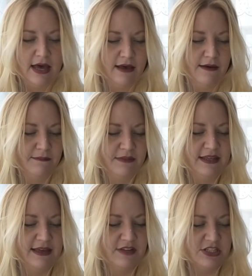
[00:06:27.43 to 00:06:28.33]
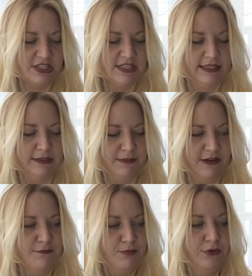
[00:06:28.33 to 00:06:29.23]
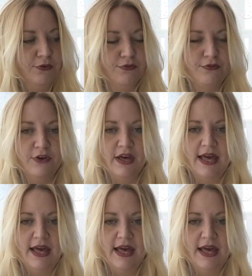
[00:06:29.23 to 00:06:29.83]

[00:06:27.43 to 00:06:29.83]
to give it just a little bit of poof,